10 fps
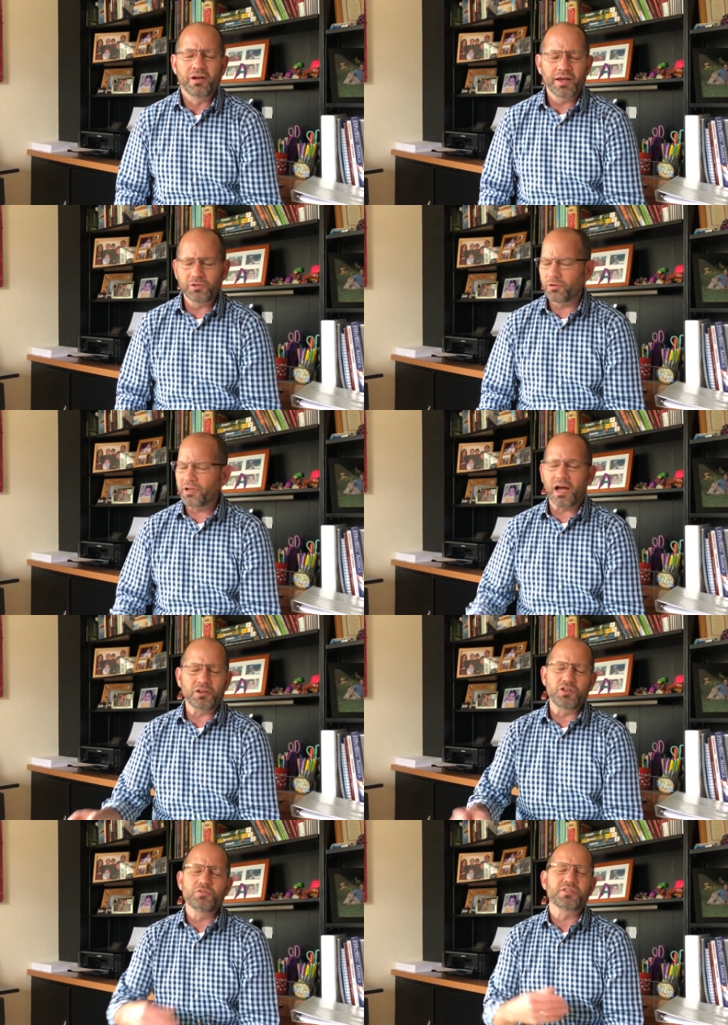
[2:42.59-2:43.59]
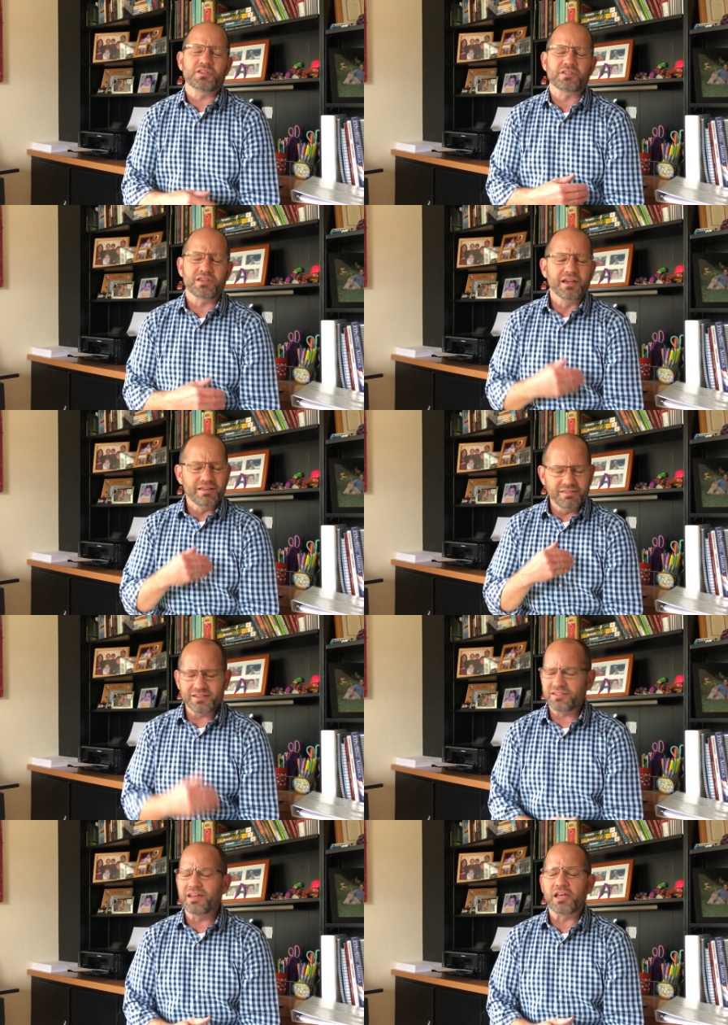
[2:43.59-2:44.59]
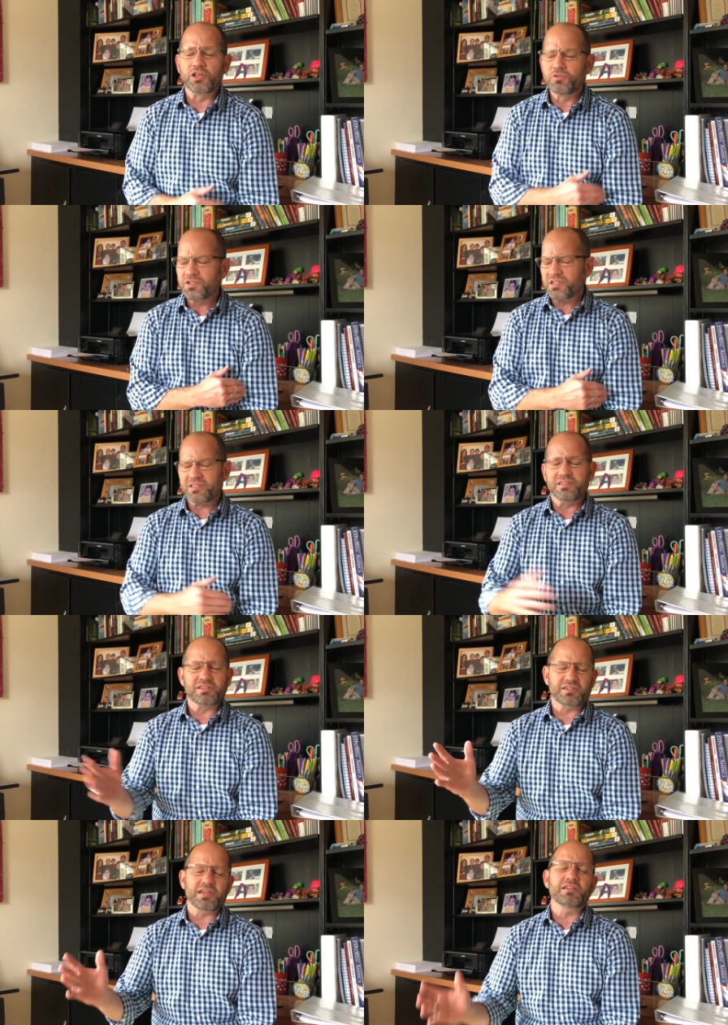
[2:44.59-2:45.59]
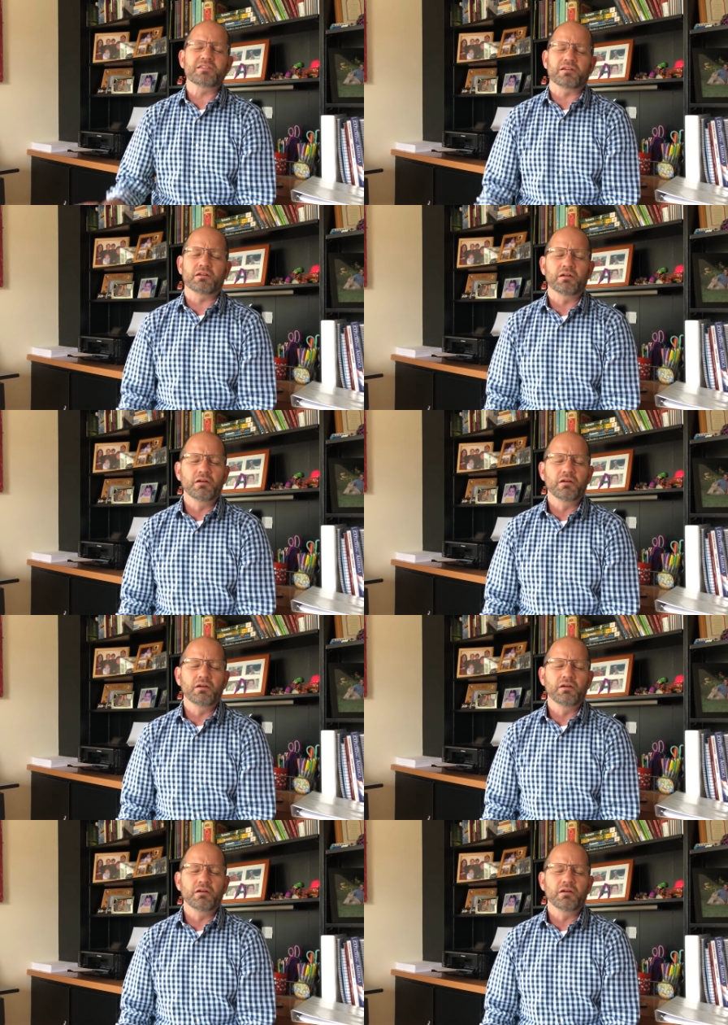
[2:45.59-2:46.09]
And Lord God, use us this day. Use us this season.